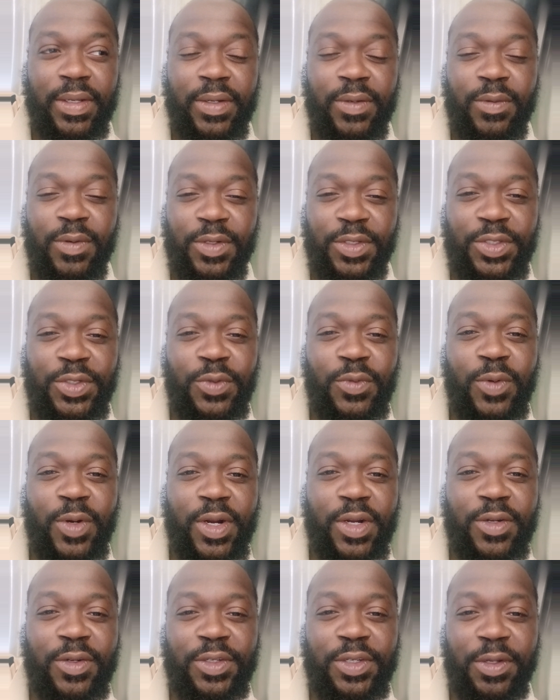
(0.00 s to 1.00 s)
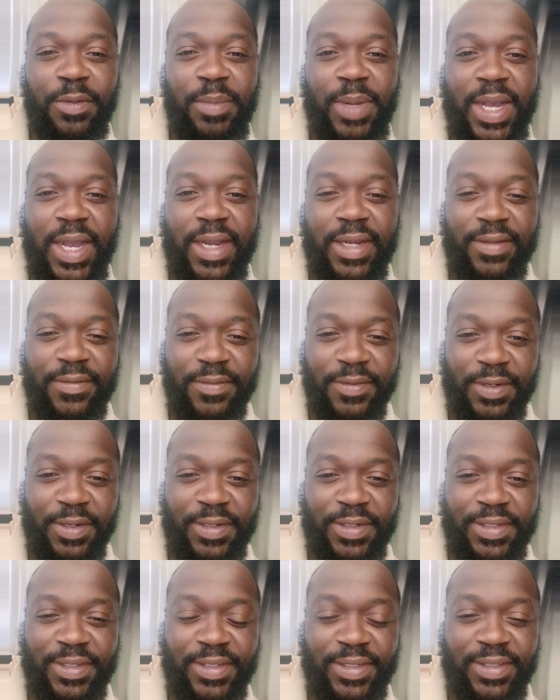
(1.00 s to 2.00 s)
Once you work on your body
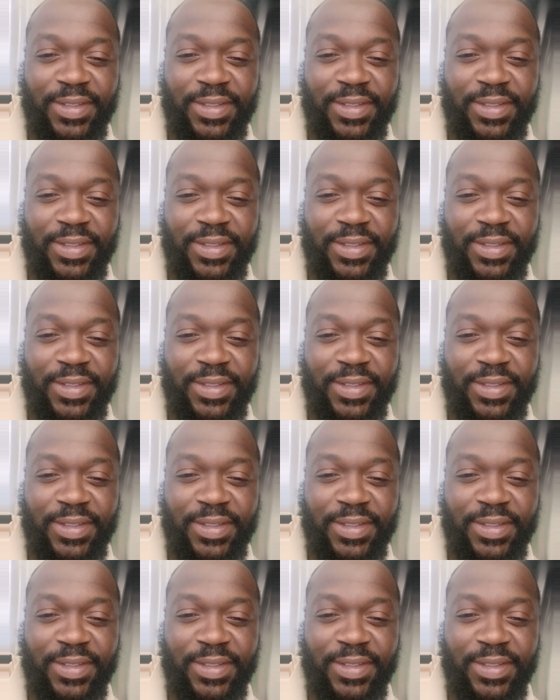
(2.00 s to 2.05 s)
first.